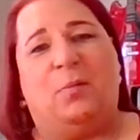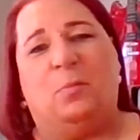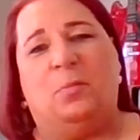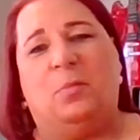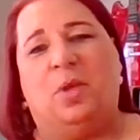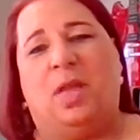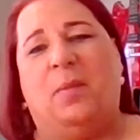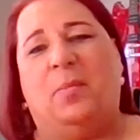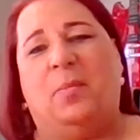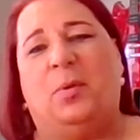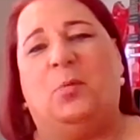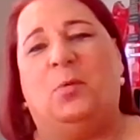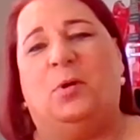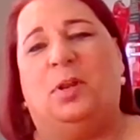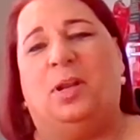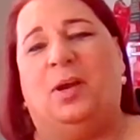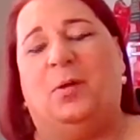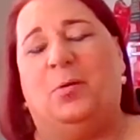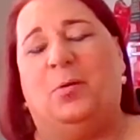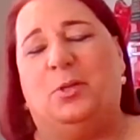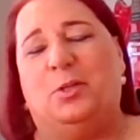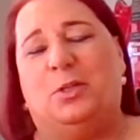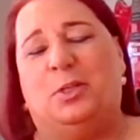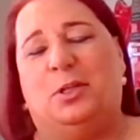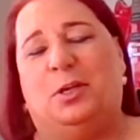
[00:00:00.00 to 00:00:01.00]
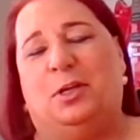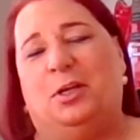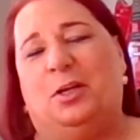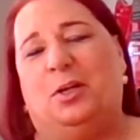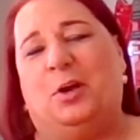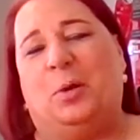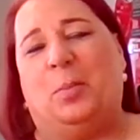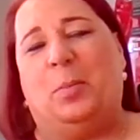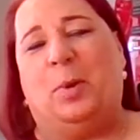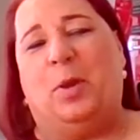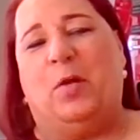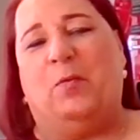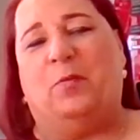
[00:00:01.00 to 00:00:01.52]
Maybe when I was
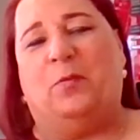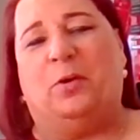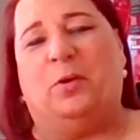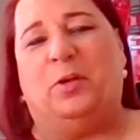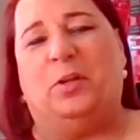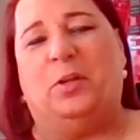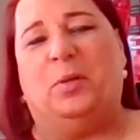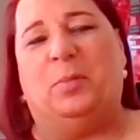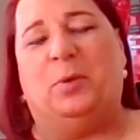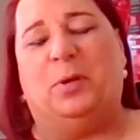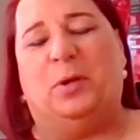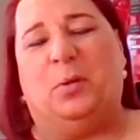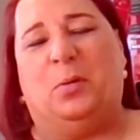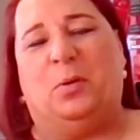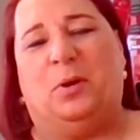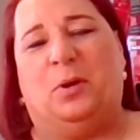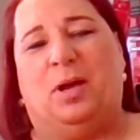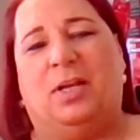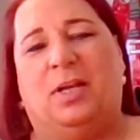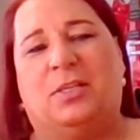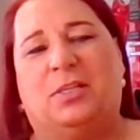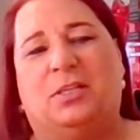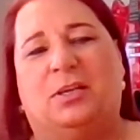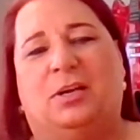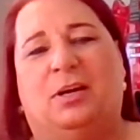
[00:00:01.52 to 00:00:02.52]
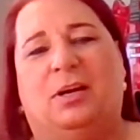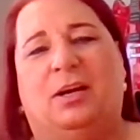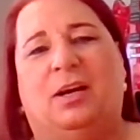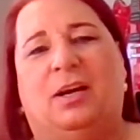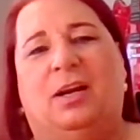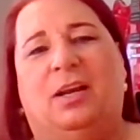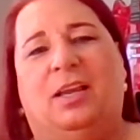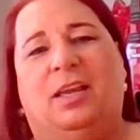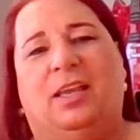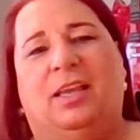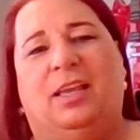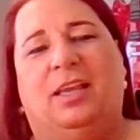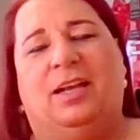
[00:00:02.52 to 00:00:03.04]
younger, I may have wanted to be a rock
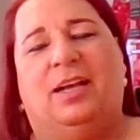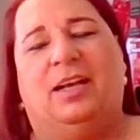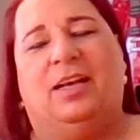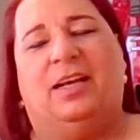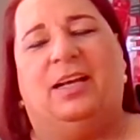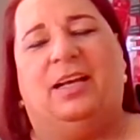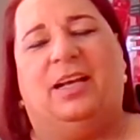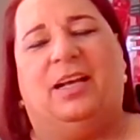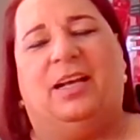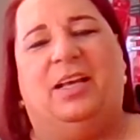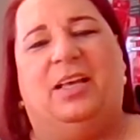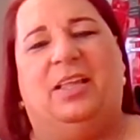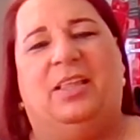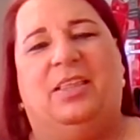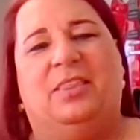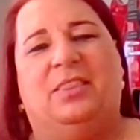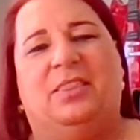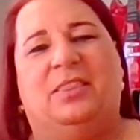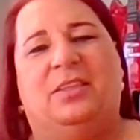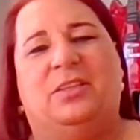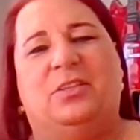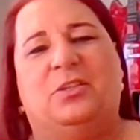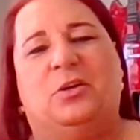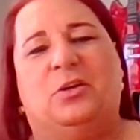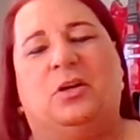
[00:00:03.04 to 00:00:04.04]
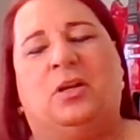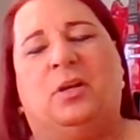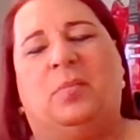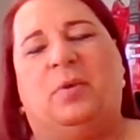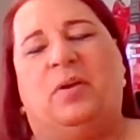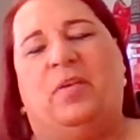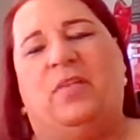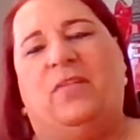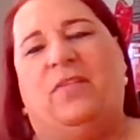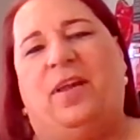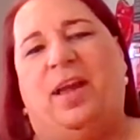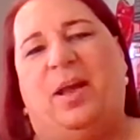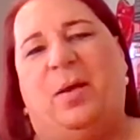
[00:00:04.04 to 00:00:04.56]
star. The joke in
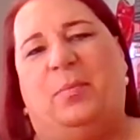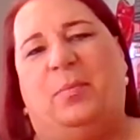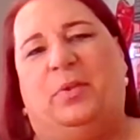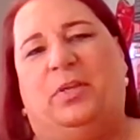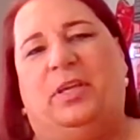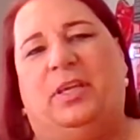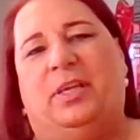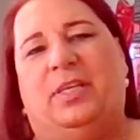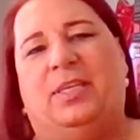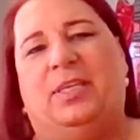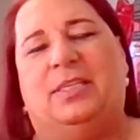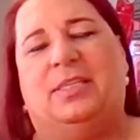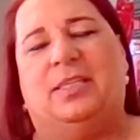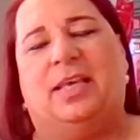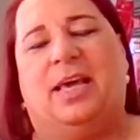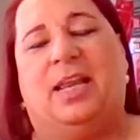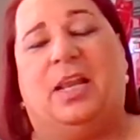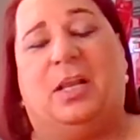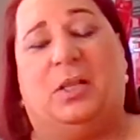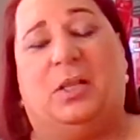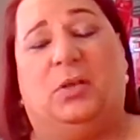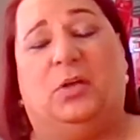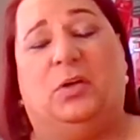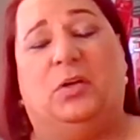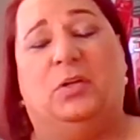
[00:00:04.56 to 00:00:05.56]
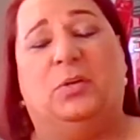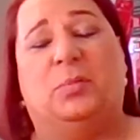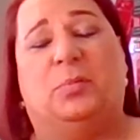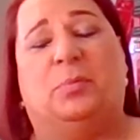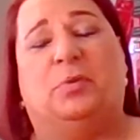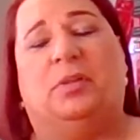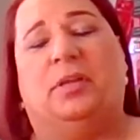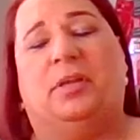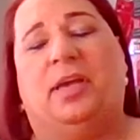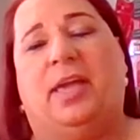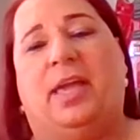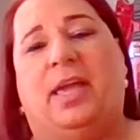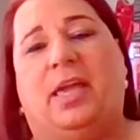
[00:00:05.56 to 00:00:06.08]
my family is that I learned to
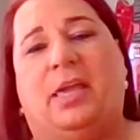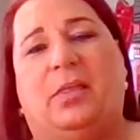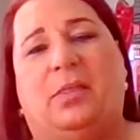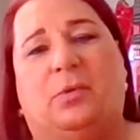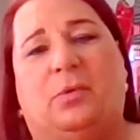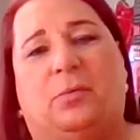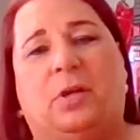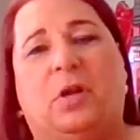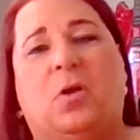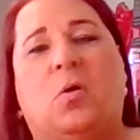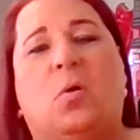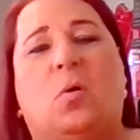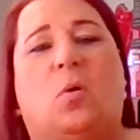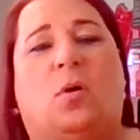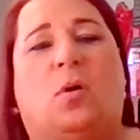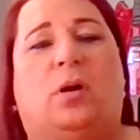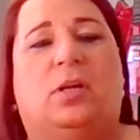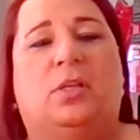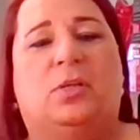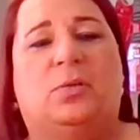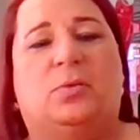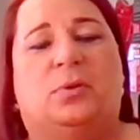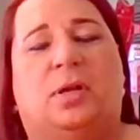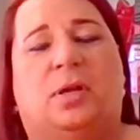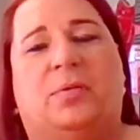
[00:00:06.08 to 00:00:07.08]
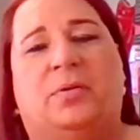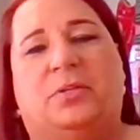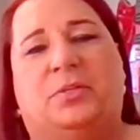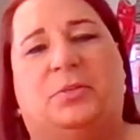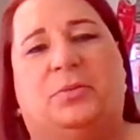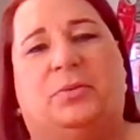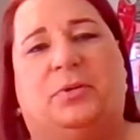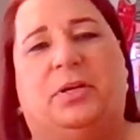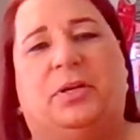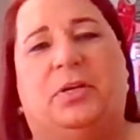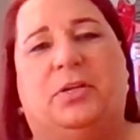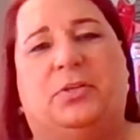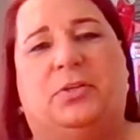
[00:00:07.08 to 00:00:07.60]
play 3 chords when I was
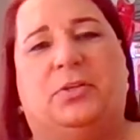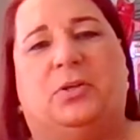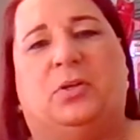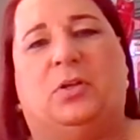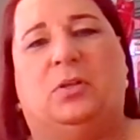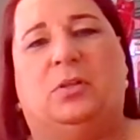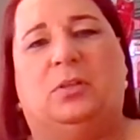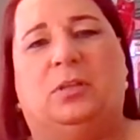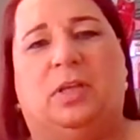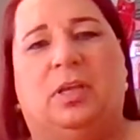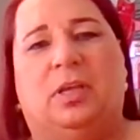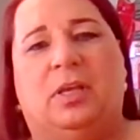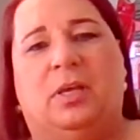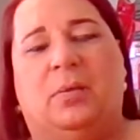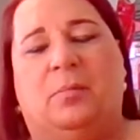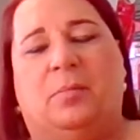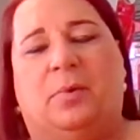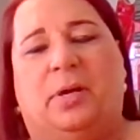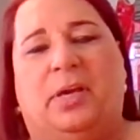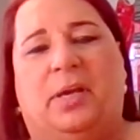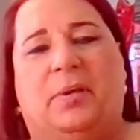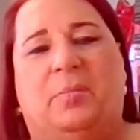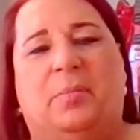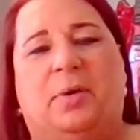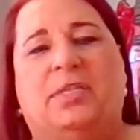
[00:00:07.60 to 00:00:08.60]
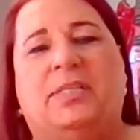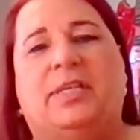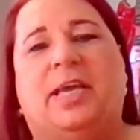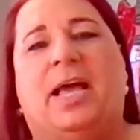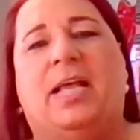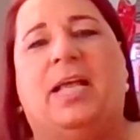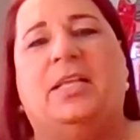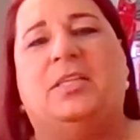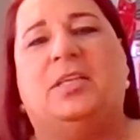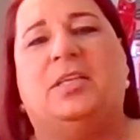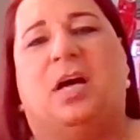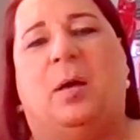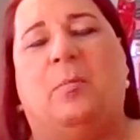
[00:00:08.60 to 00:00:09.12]
3 years old. My
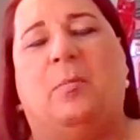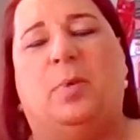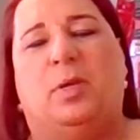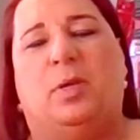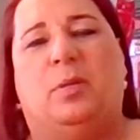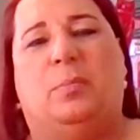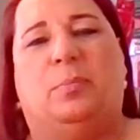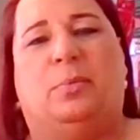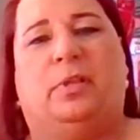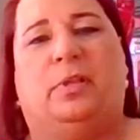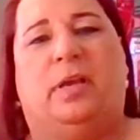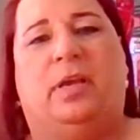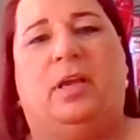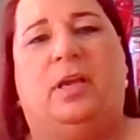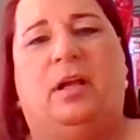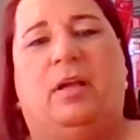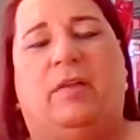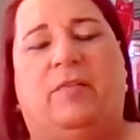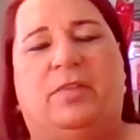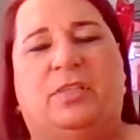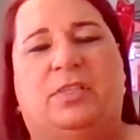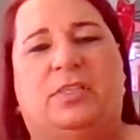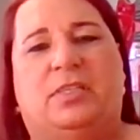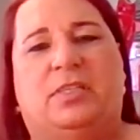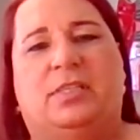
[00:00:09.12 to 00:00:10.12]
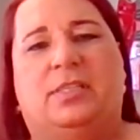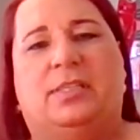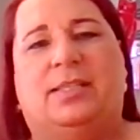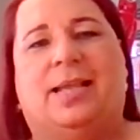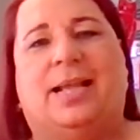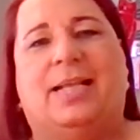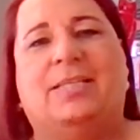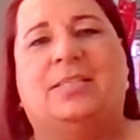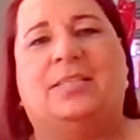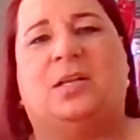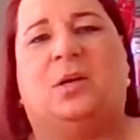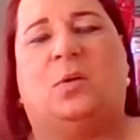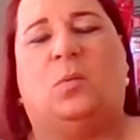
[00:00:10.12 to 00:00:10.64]
dad taught me to play Elvis's
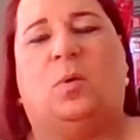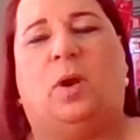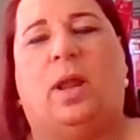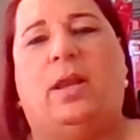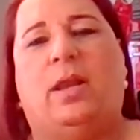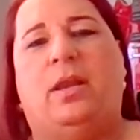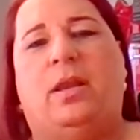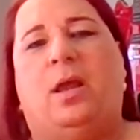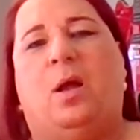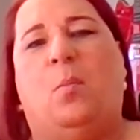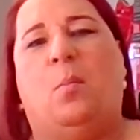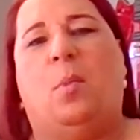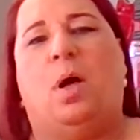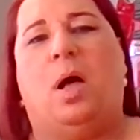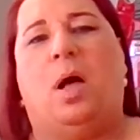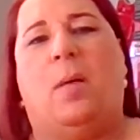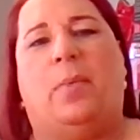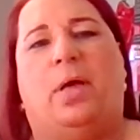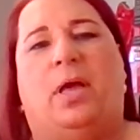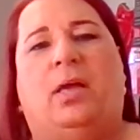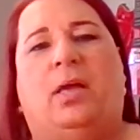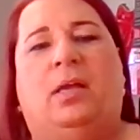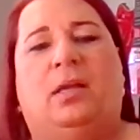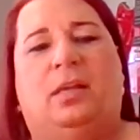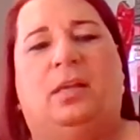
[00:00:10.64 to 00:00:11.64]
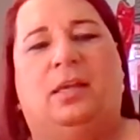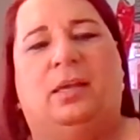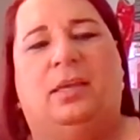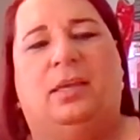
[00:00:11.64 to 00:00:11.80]
"That's All Right Now, Mama."